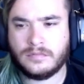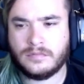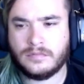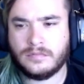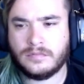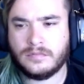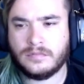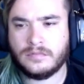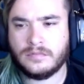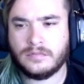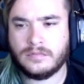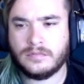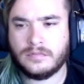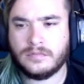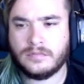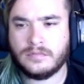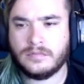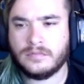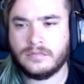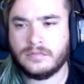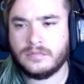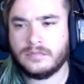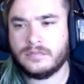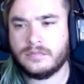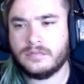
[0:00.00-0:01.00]

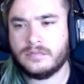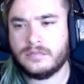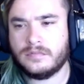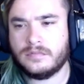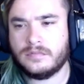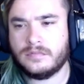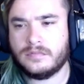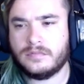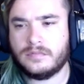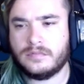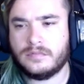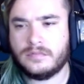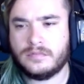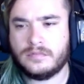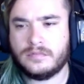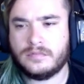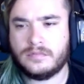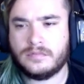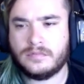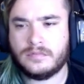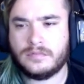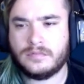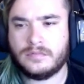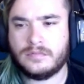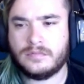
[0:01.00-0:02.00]

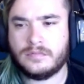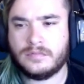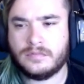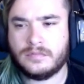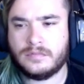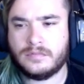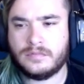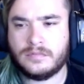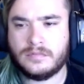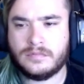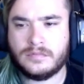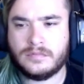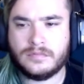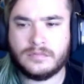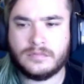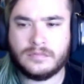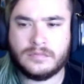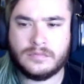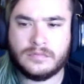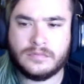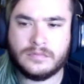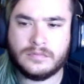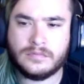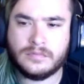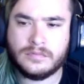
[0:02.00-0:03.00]

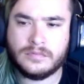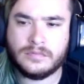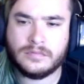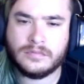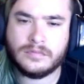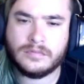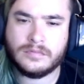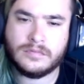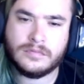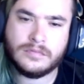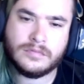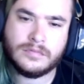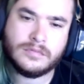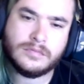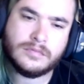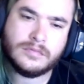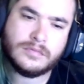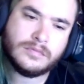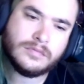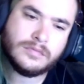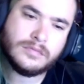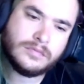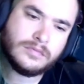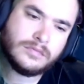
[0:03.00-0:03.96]
No words are spoken by the person on screen.